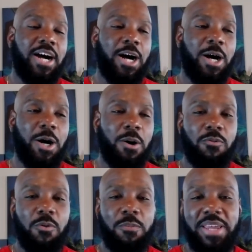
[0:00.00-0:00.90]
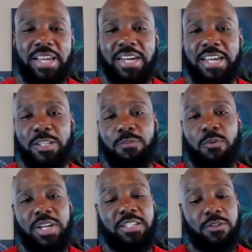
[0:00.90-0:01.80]
um, for being an
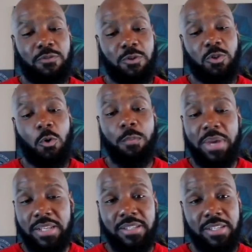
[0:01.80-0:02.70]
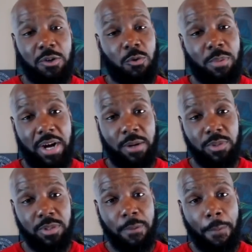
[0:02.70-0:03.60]
inspiration for so many single
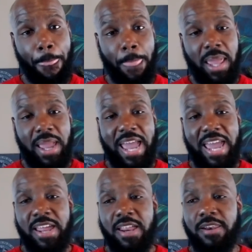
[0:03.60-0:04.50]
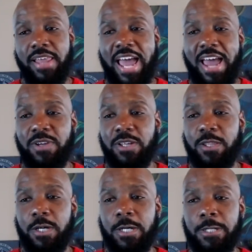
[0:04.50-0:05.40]
moms, and having
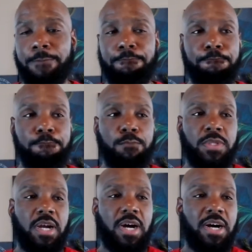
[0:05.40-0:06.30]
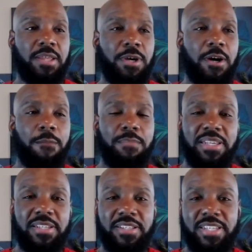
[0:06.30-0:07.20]
the uh, the
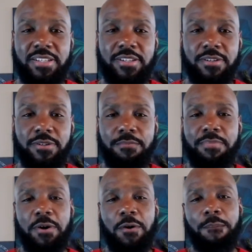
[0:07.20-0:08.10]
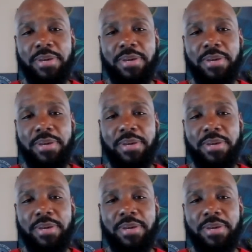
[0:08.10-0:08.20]
ability to build